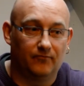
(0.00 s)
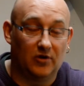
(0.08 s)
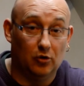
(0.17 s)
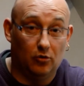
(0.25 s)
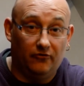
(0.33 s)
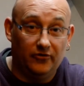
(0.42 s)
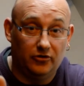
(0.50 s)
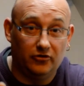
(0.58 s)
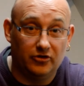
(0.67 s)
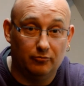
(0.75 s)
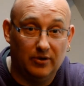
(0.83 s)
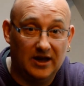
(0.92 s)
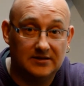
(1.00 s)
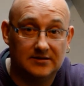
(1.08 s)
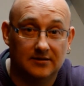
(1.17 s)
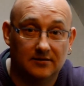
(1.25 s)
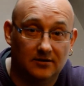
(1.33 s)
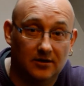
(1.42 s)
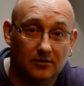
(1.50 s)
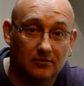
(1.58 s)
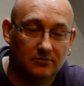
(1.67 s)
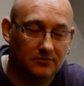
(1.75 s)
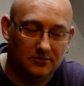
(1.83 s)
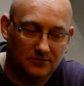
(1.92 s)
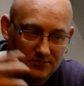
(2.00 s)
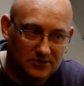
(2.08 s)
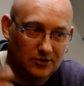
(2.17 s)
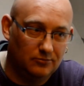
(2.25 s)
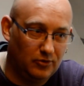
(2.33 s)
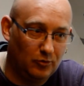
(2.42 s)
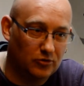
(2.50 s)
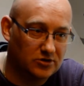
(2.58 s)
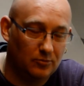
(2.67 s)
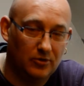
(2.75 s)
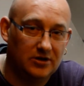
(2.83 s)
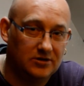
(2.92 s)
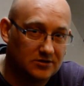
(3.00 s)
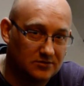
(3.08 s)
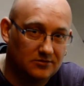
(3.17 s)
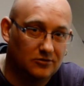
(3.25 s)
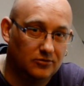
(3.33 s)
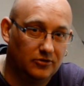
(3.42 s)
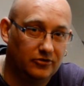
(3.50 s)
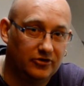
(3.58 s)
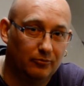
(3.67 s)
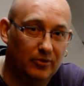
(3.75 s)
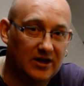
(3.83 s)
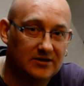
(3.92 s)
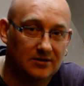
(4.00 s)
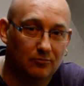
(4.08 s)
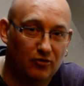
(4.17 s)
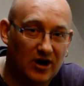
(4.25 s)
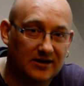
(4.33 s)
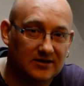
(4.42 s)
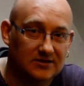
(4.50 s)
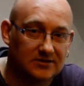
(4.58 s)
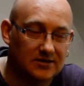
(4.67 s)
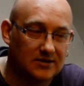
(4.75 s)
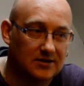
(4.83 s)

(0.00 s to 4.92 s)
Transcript: Go off and do some painting. You know, you shouldn't be watching me. Just go and do some painting, practice.